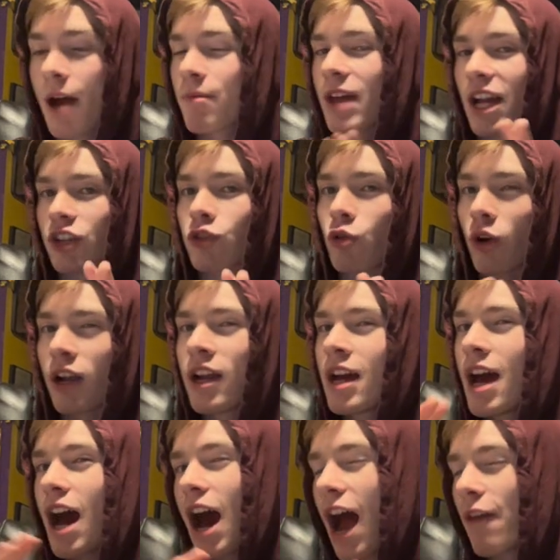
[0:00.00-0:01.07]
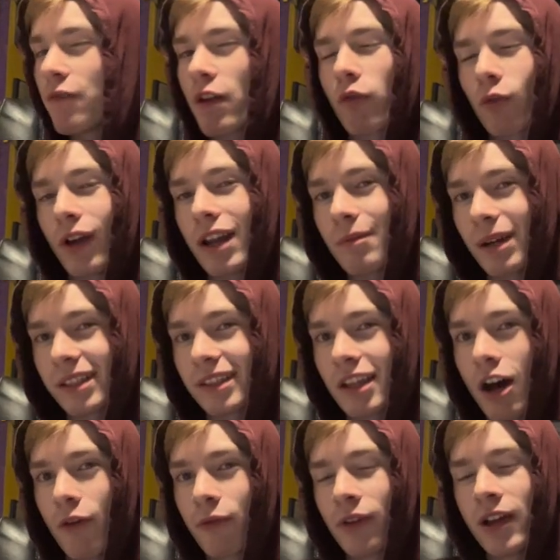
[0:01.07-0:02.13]
I'm not sure. I've never read it
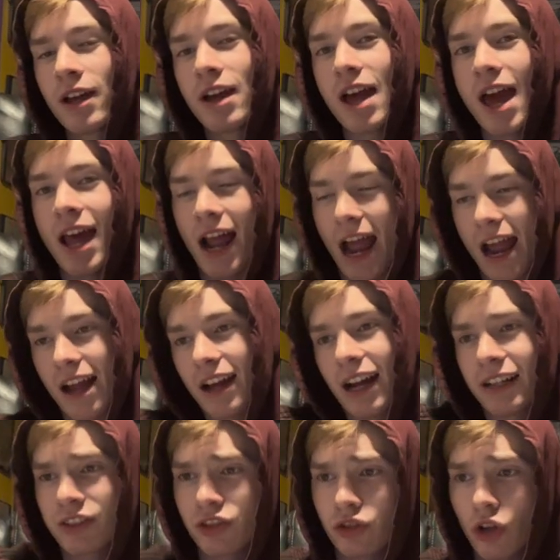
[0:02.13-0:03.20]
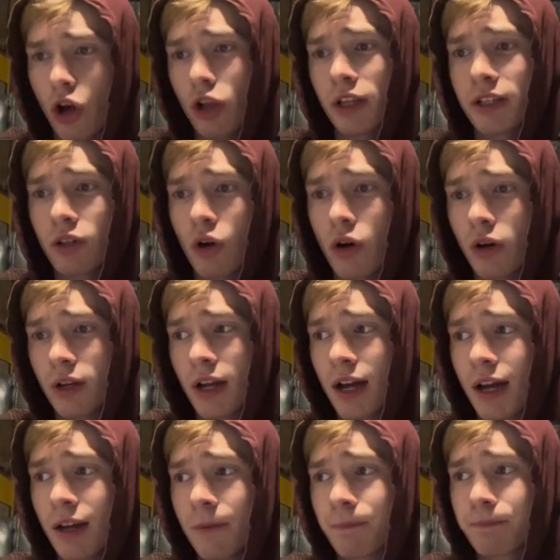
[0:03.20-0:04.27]
myself, and I, I saw it on
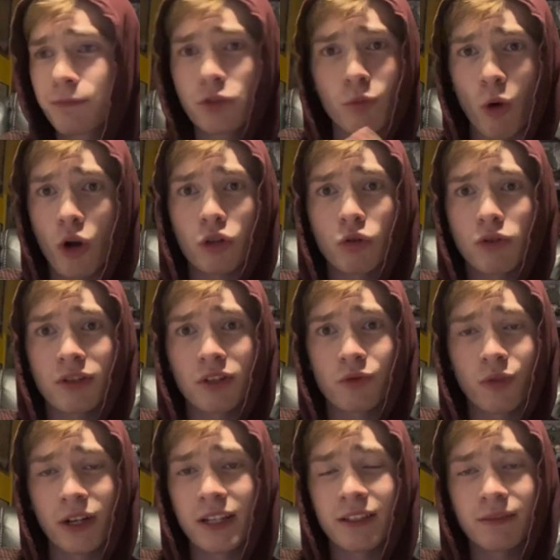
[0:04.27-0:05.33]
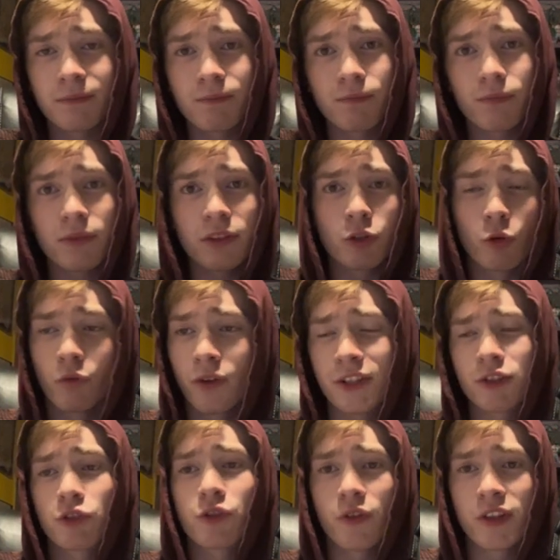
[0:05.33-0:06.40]
uh, some articles I was reading doing
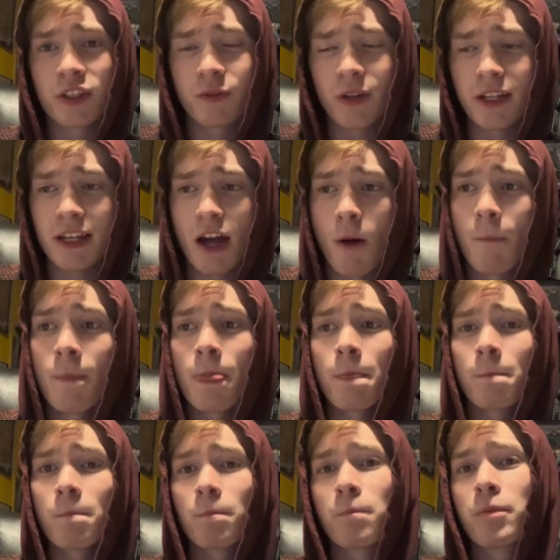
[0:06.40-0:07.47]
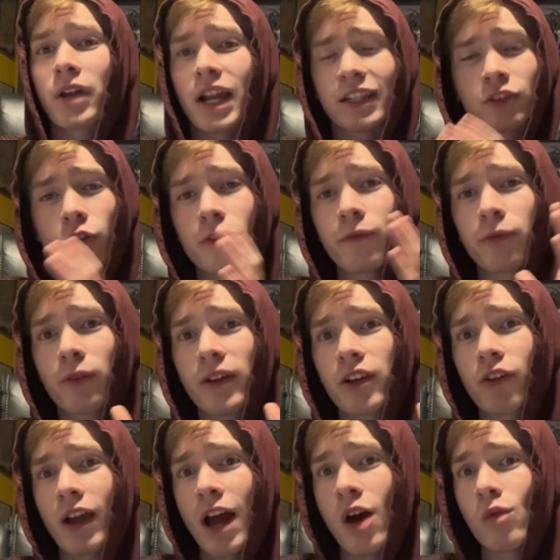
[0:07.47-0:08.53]
research for this video, but I couldn't
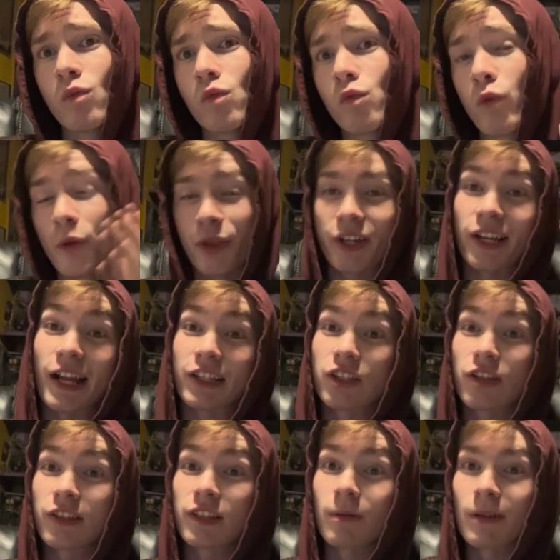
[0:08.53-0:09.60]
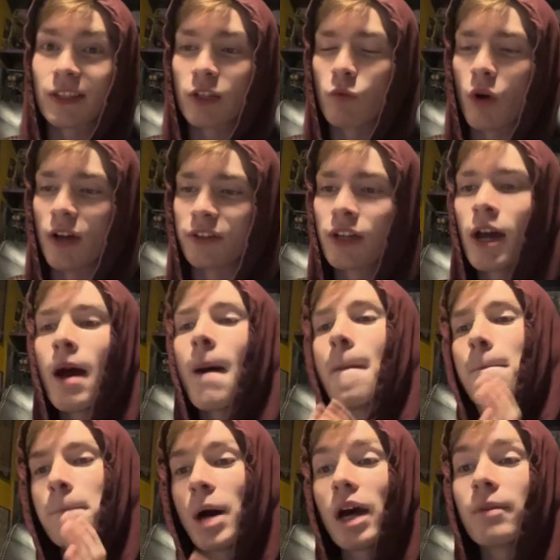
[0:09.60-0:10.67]
figure out what the connection to CNC was.
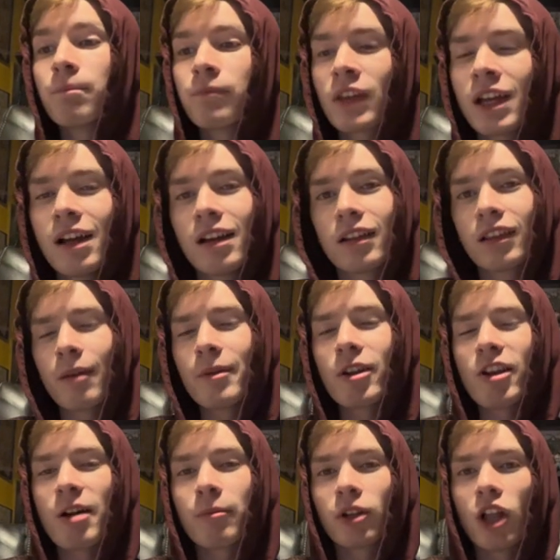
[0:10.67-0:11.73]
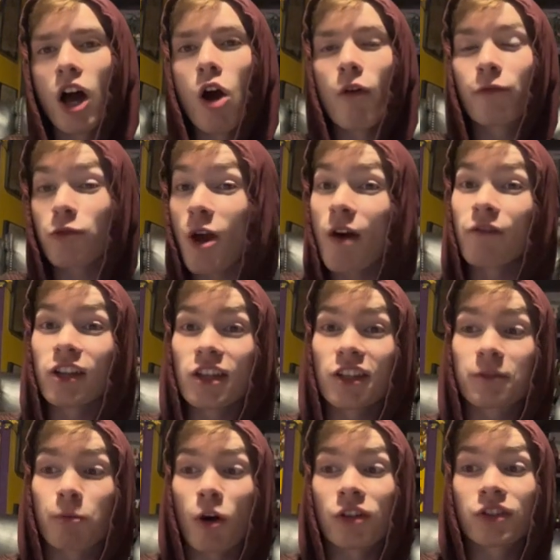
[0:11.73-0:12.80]
But let me know down below if you have any of
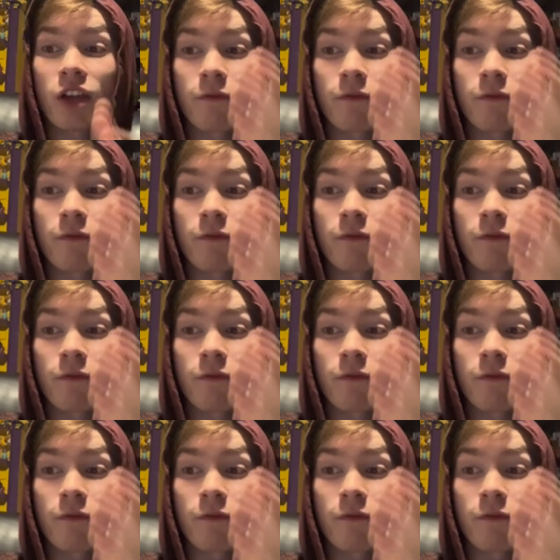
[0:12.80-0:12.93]
these books.